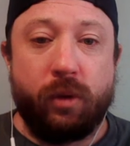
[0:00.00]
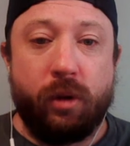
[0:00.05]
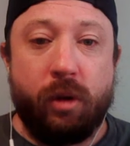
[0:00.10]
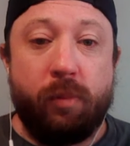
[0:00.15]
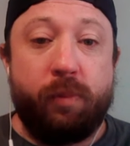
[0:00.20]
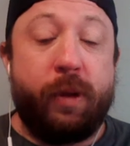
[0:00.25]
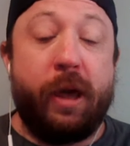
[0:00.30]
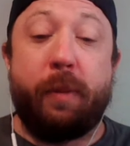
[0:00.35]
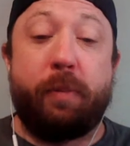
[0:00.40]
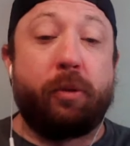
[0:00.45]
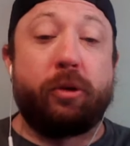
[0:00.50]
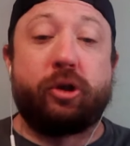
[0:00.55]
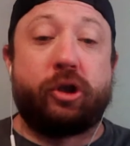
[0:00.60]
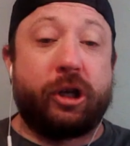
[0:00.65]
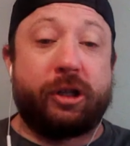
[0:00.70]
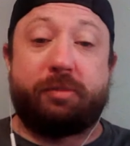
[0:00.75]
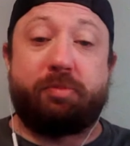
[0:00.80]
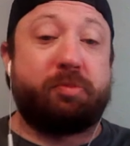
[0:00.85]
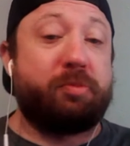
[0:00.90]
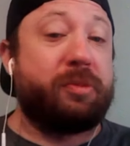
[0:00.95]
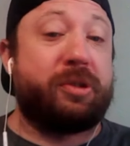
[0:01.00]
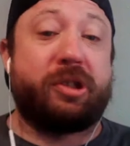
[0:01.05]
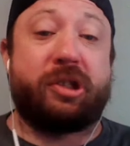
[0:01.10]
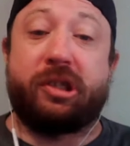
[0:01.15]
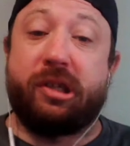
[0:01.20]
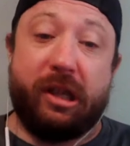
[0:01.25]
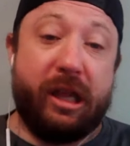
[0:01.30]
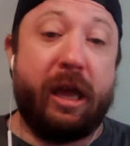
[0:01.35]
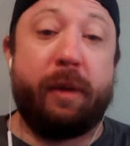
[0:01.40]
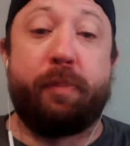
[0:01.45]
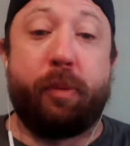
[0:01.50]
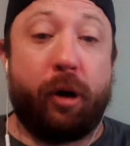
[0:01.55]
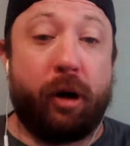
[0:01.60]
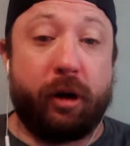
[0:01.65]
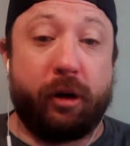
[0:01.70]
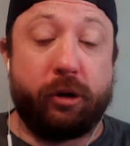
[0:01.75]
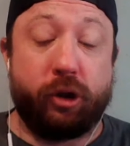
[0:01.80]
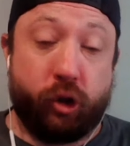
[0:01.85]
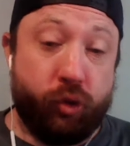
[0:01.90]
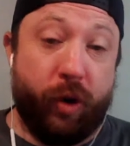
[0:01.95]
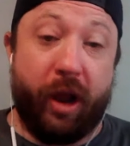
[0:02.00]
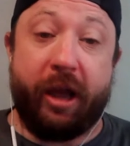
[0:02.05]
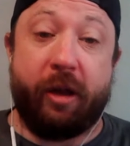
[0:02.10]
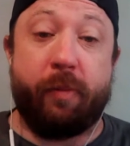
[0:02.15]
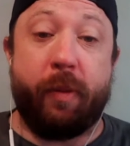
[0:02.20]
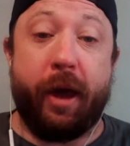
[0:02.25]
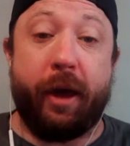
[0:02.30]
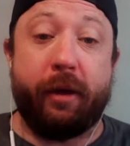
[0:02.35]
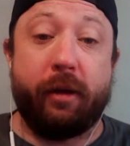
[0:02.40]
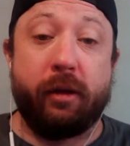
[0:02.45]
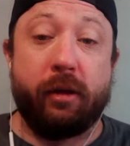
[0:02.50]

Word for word: People just sleep on Drake Maye.